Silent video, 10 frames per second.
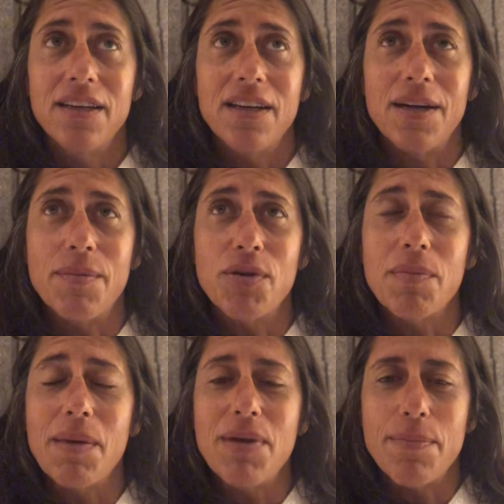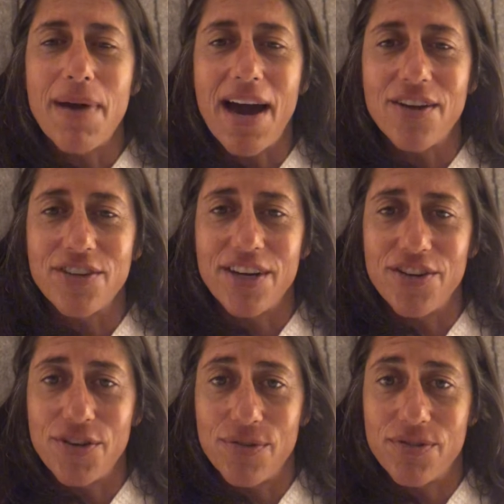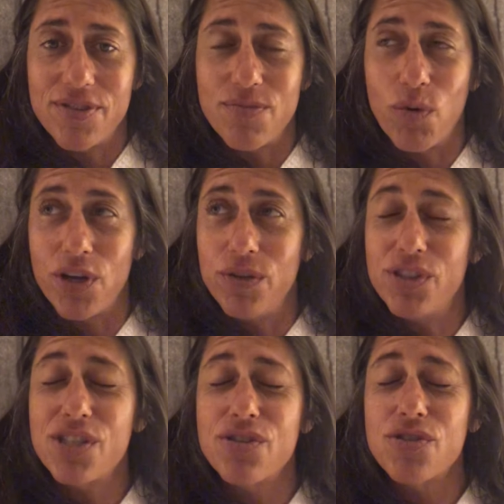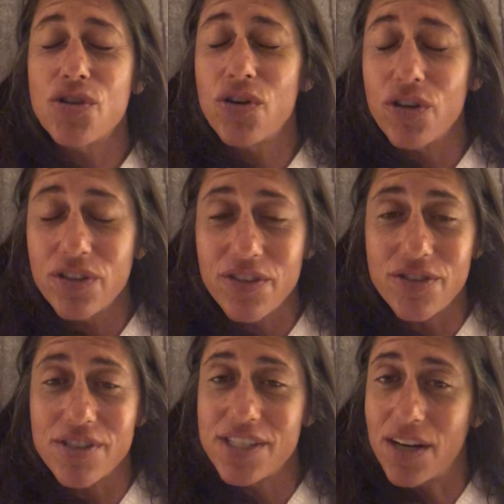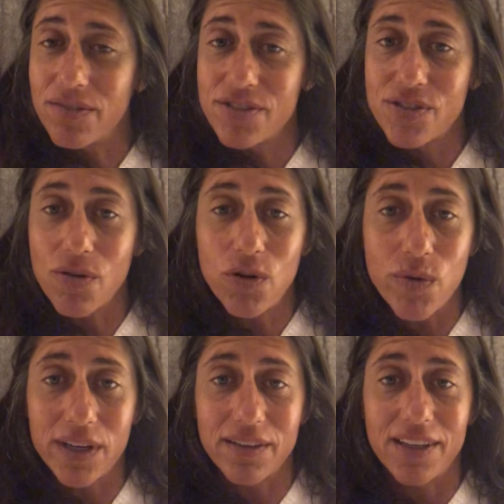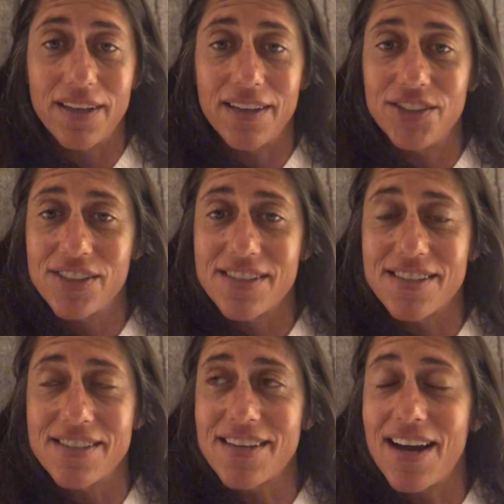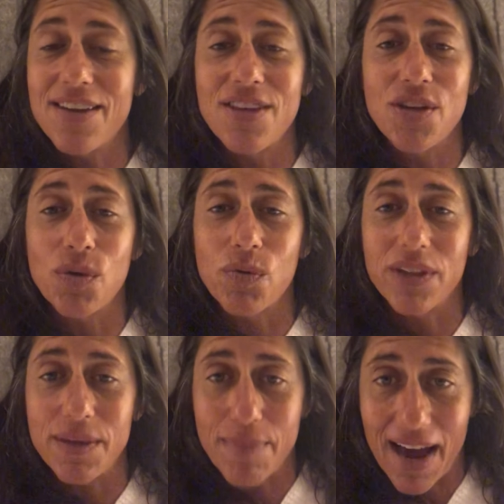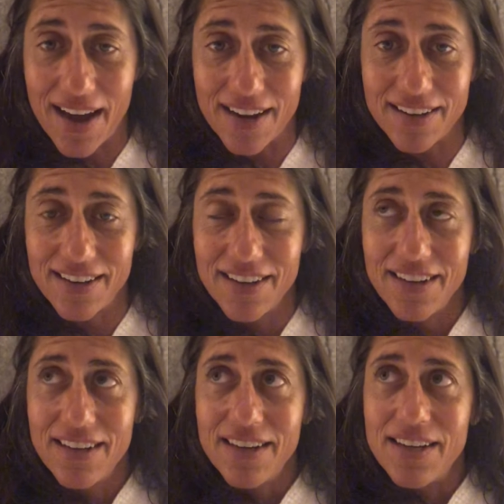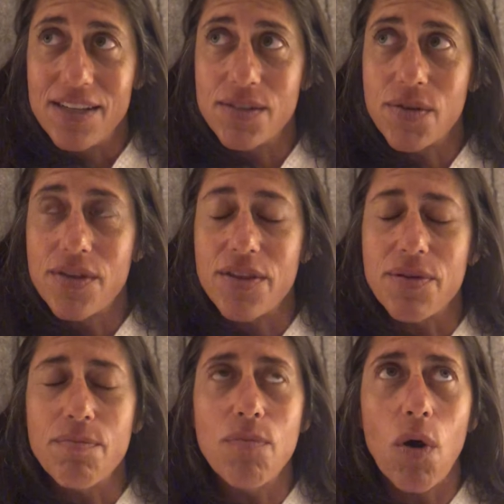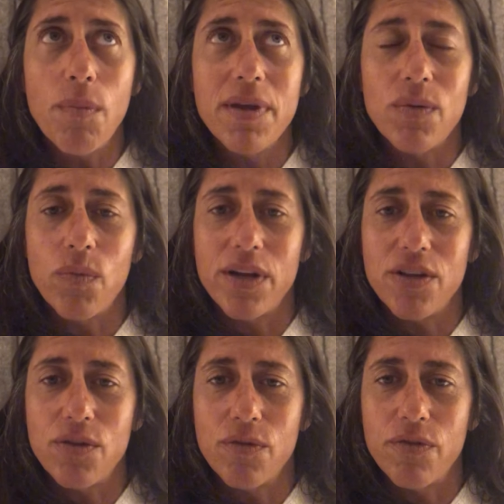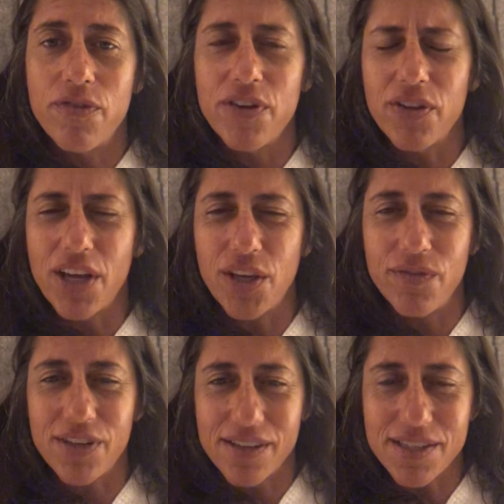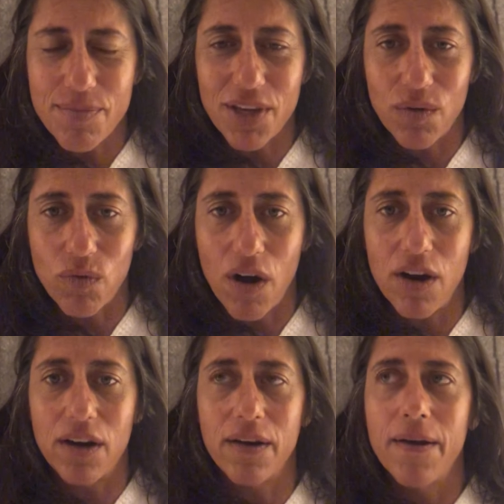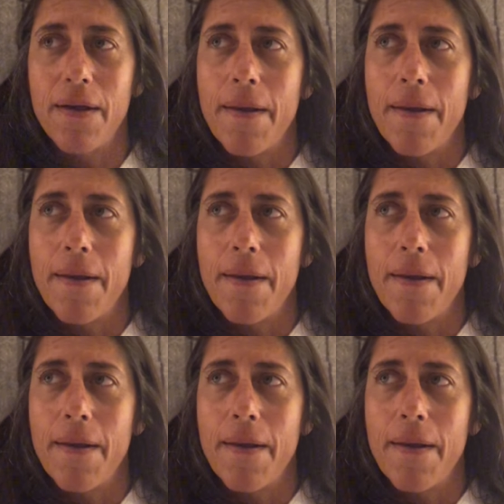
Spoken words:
there may be a pattern in you where you just turn on yourself so quickly and just decide that you're really bad. And so that the moment when you feel like you've done something wrong,